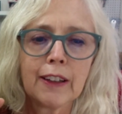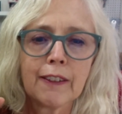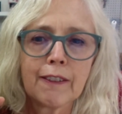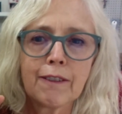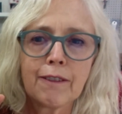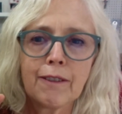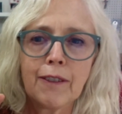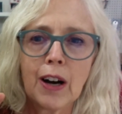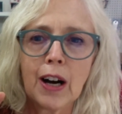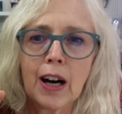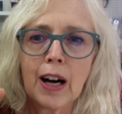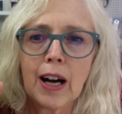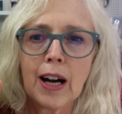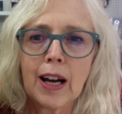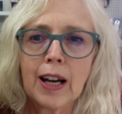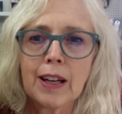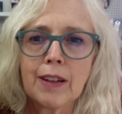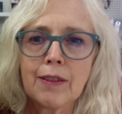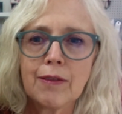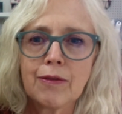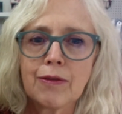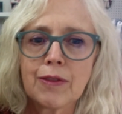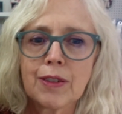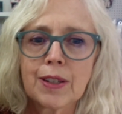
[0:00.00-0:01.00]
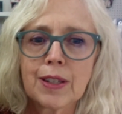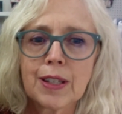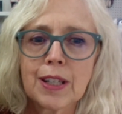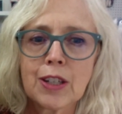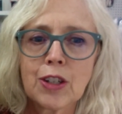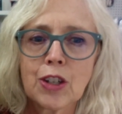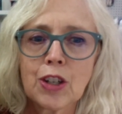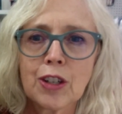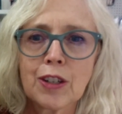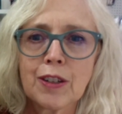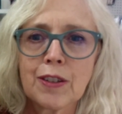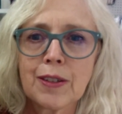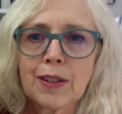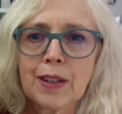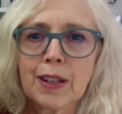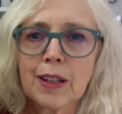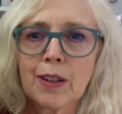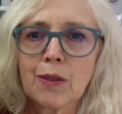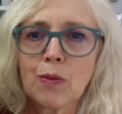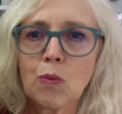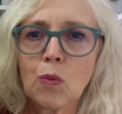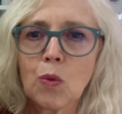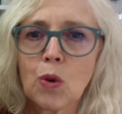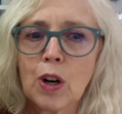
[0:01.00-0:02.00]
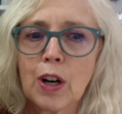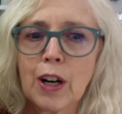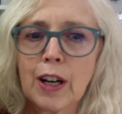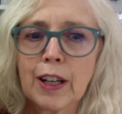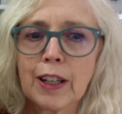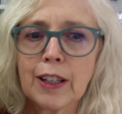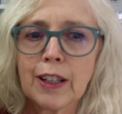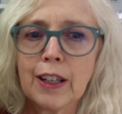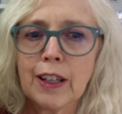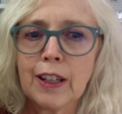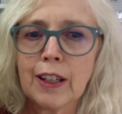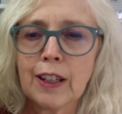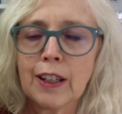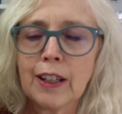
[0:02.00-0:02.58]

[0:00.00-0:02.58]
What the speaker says: 5 stitches in one.